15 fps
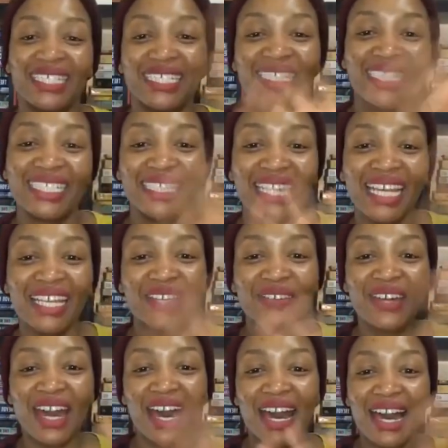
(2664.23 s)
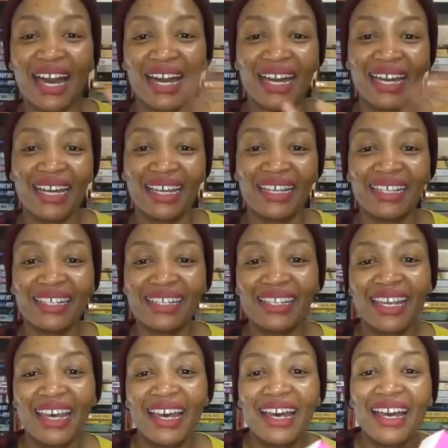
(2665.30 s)
Thank you, guys.
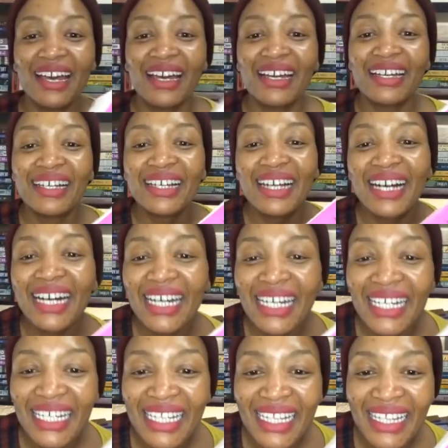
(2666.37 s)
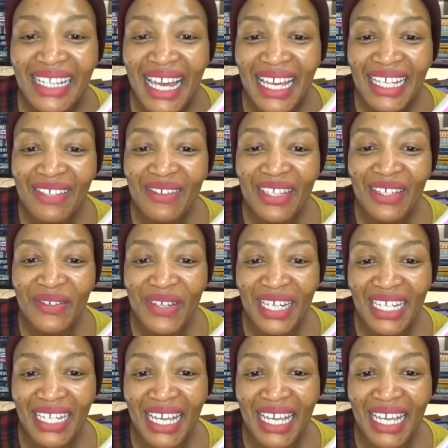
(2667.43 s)
Thanks for the reading.